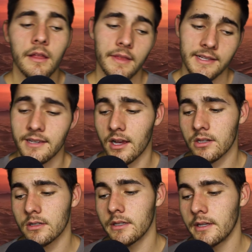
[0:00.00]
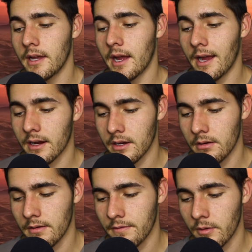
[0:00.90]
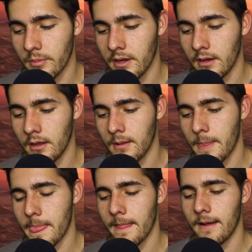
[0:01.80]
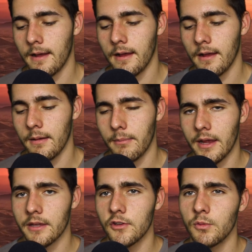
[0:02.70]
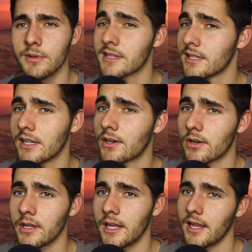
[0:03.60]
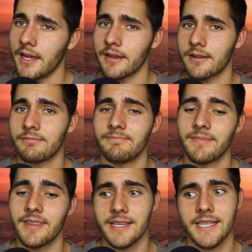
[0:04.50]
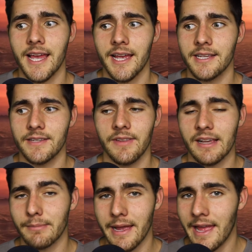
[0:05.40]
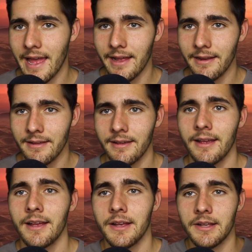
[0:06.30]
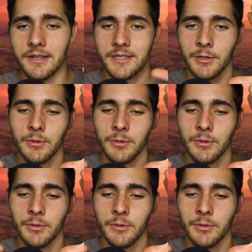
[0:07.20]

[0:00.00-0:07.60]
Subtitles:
That's actually accurate for me. My cube was literally like the size of like my head, so